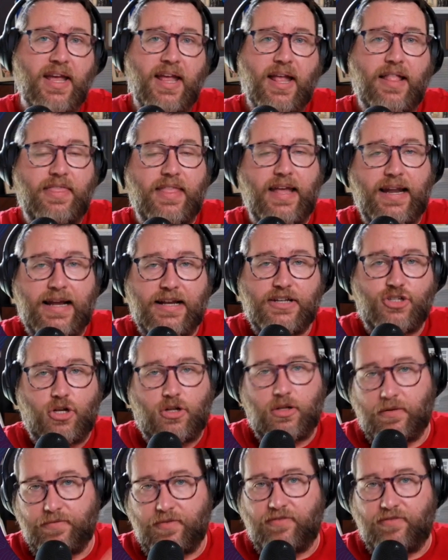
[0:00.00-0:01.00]
that has
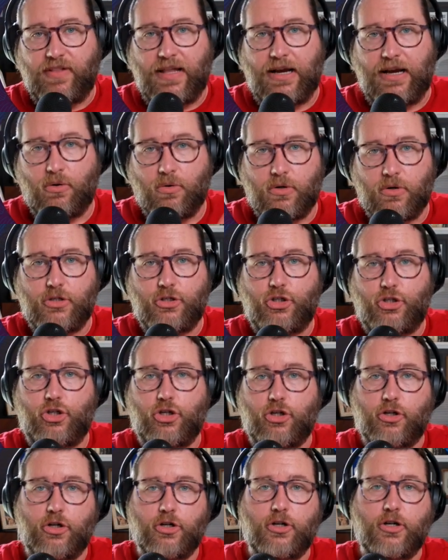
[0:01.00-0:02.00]
all of the flour and
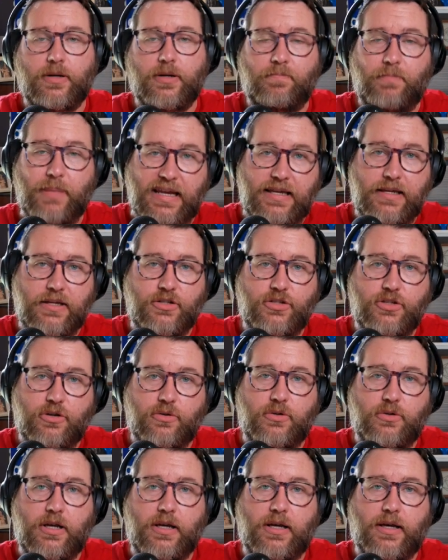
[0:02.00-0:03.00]
sugar and baking
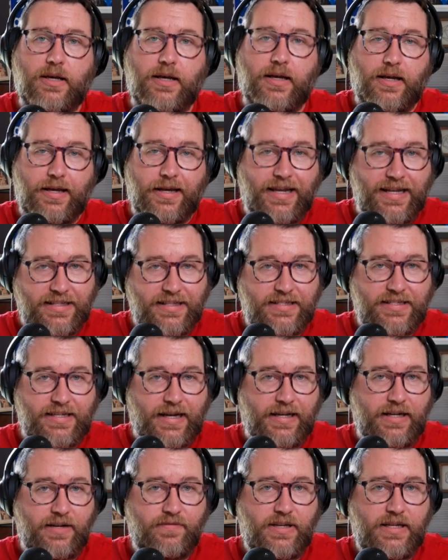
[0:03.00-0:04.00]
soda
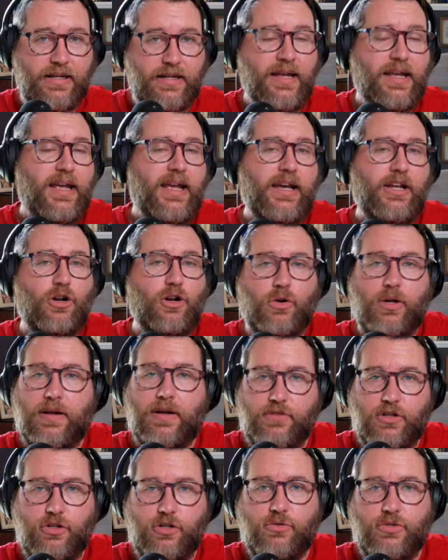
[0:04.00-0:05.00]
inside of it, and all you
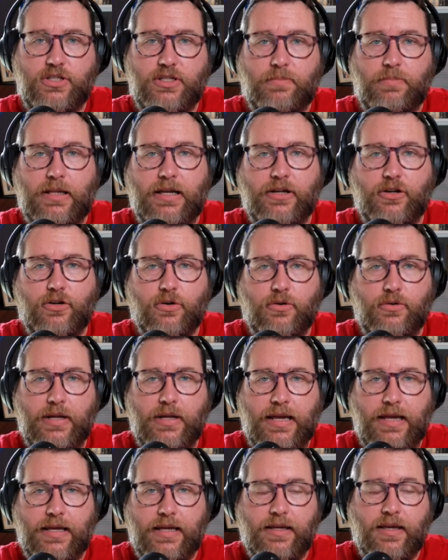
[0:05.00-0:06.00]
have to do is supply your own
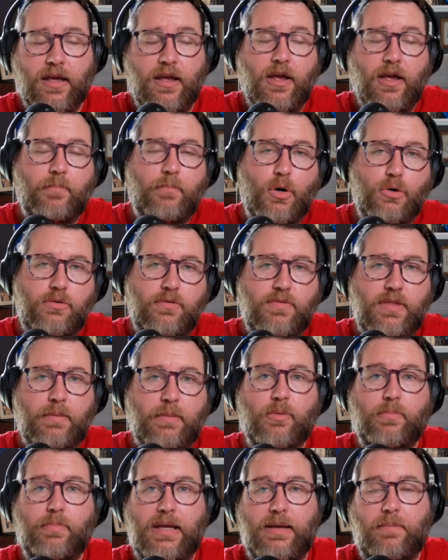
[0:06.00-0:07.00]
egg. Both of them
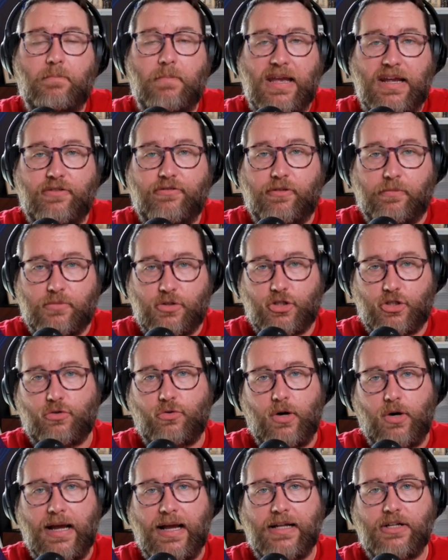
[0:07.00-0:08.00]
are being made from
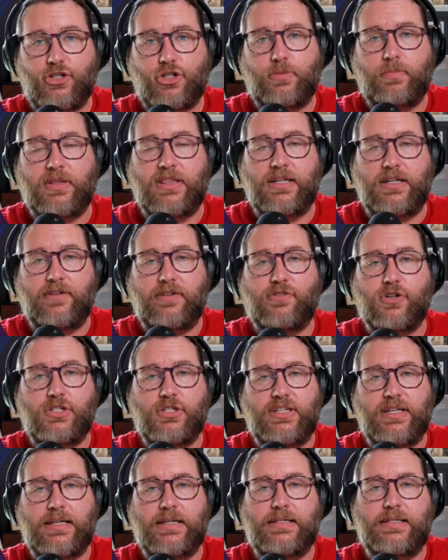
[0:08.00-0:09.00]
scratch, but the
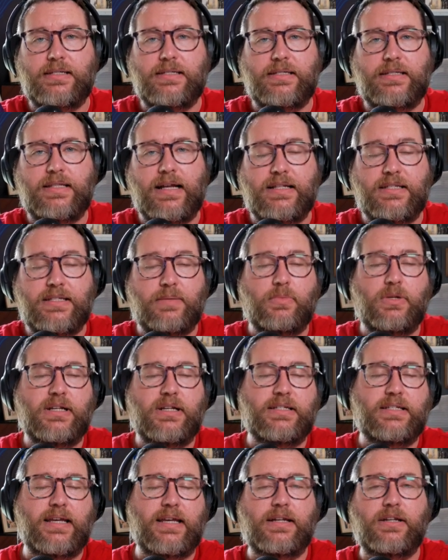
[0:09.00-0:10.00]
difference is that someone
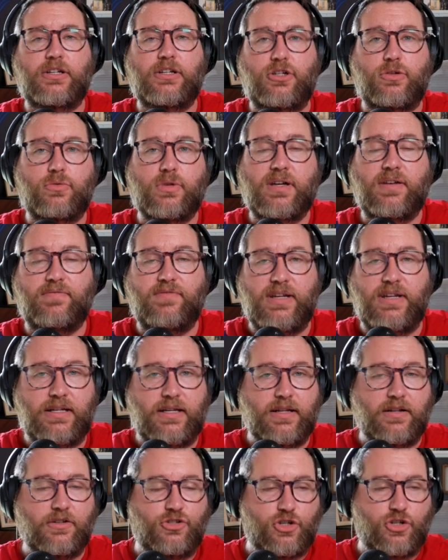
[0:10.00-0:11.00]
has handed you a
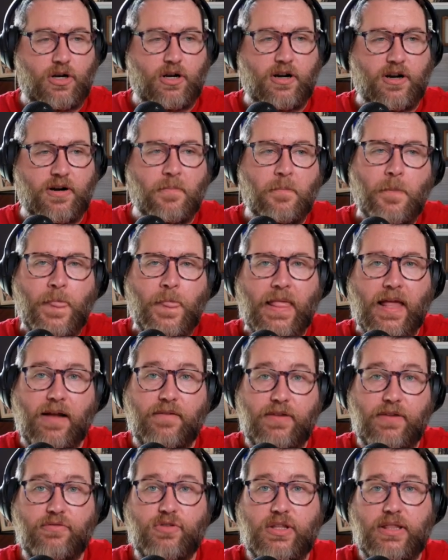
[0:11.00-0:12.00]
convenient jar
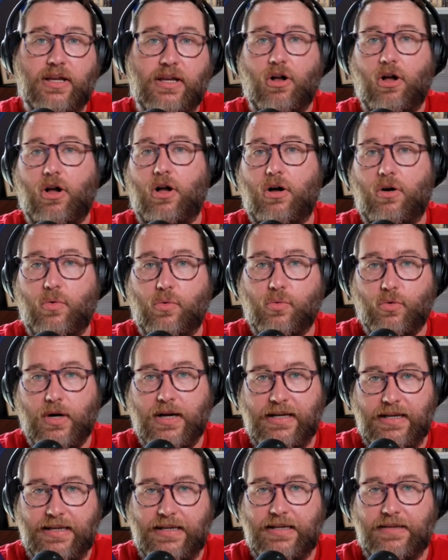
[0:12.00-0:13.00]
of everything
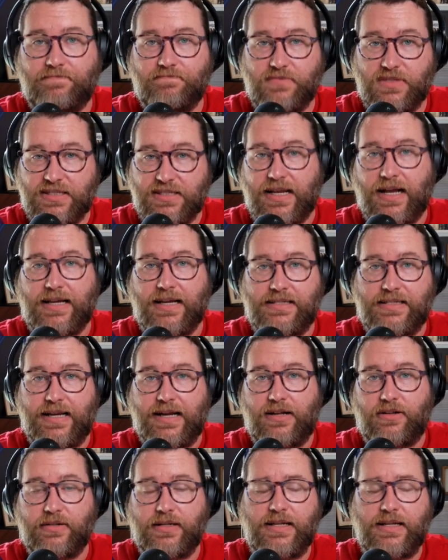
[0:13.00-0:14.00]
already sized
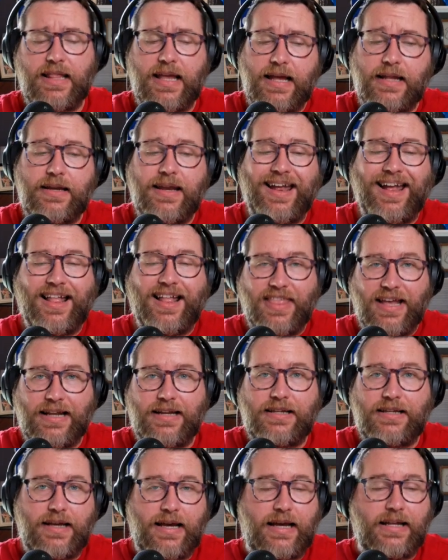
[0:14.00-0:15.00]
out. And that
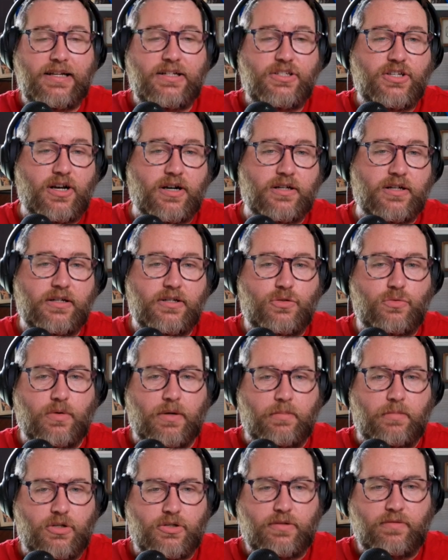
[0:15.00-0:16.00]
at its heart is what
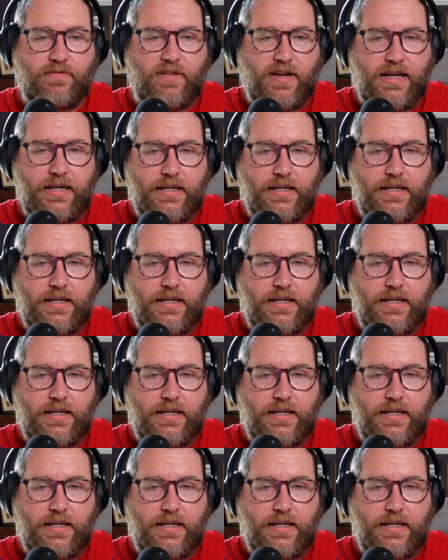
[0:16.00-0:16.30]
Emulsify